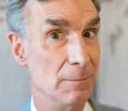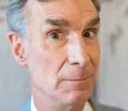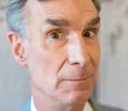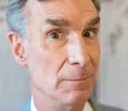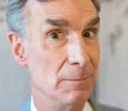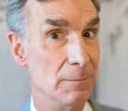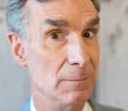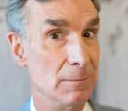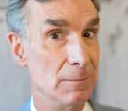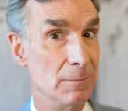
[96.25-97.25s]

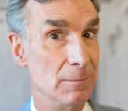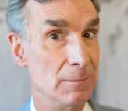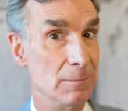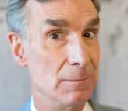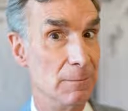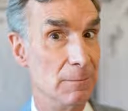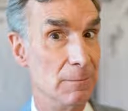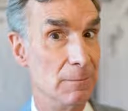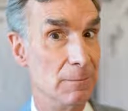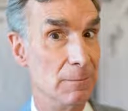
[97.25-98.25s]

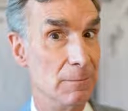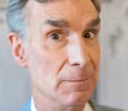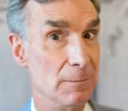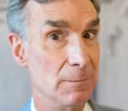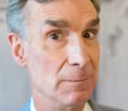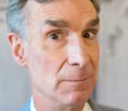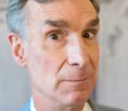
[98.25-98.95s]
Nobody speaks.